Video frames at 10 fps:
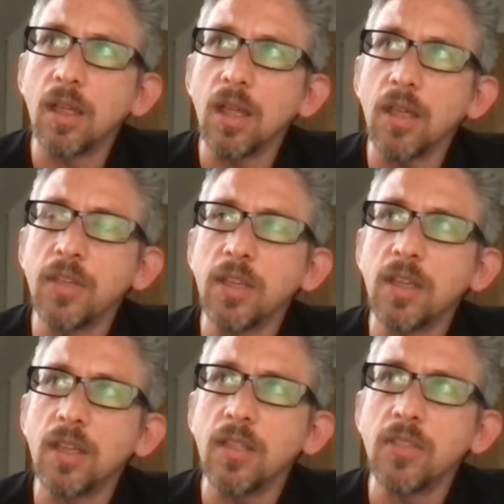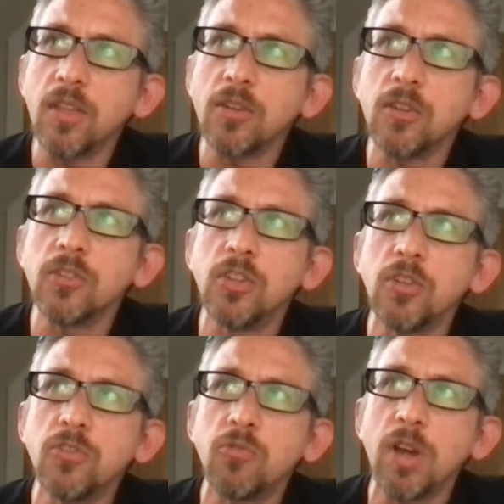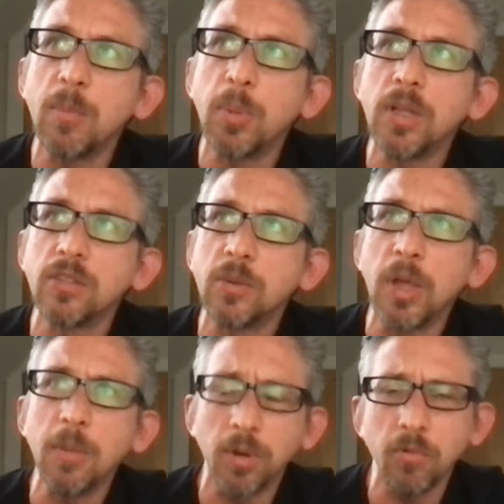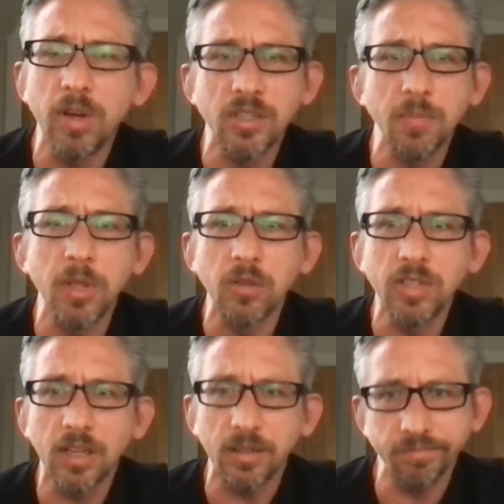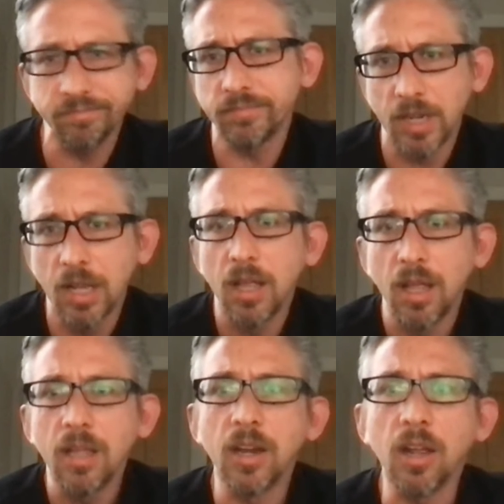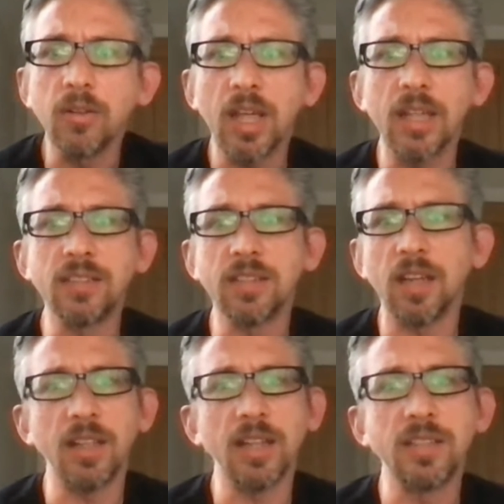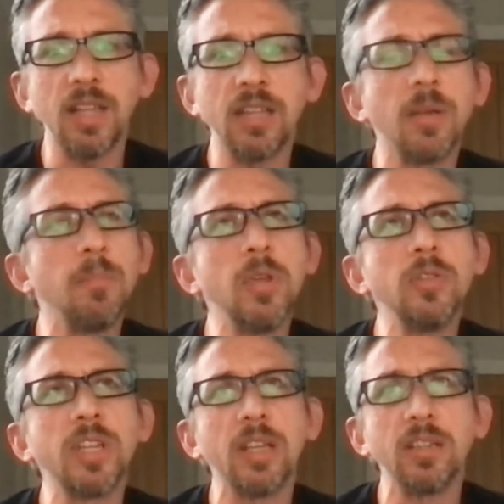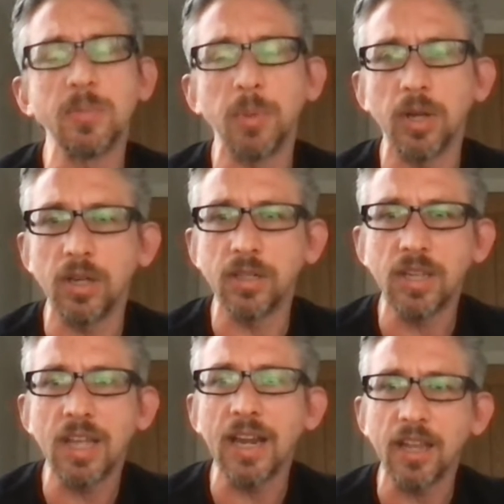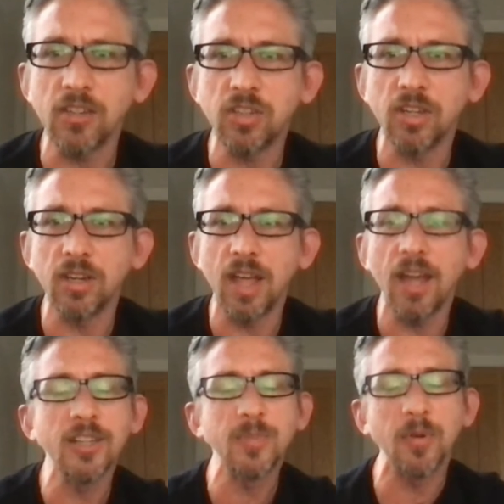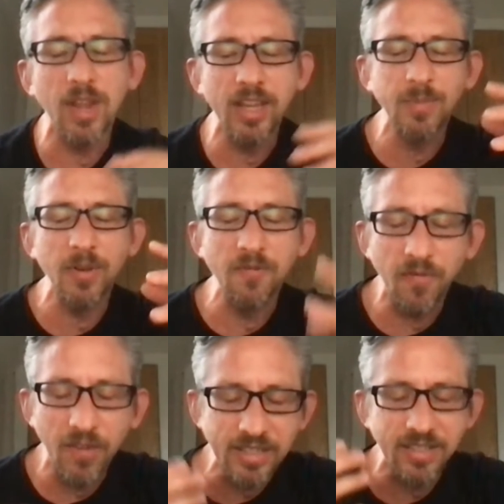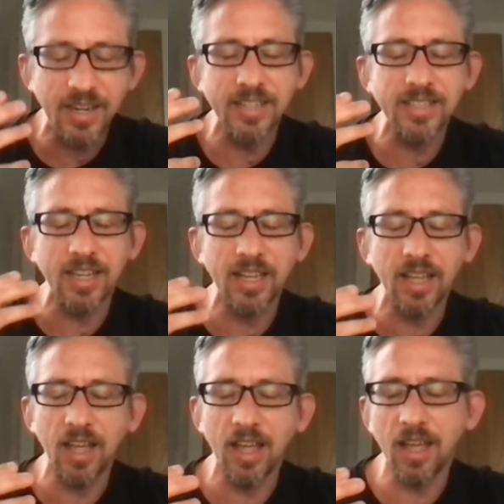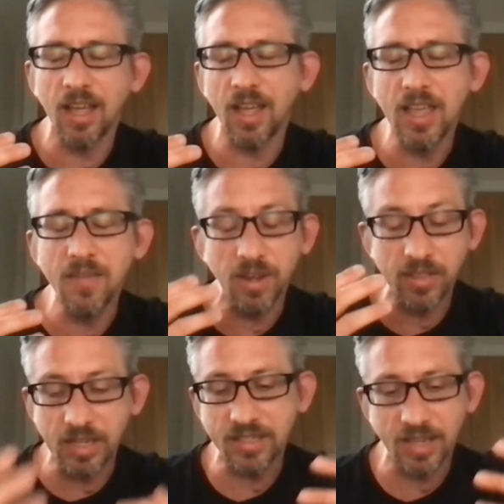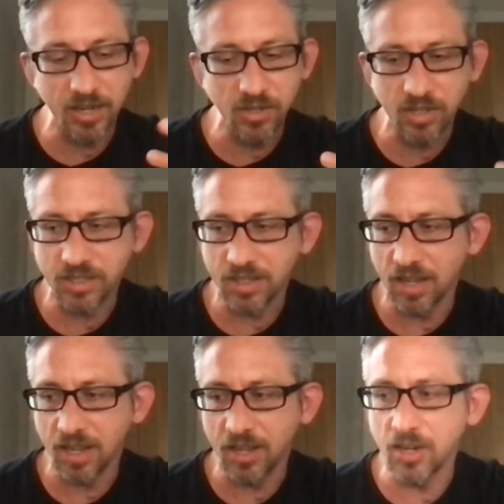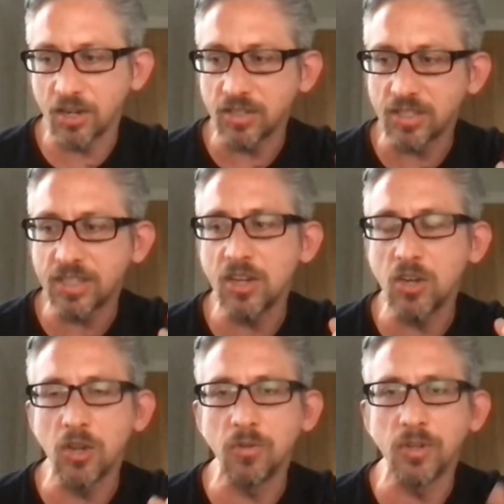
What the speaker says: I think Doods really appeals to people who are into music. You know, it's like it's a music inspired collection, and it's been fascinating, even at this stage, as you know, to see new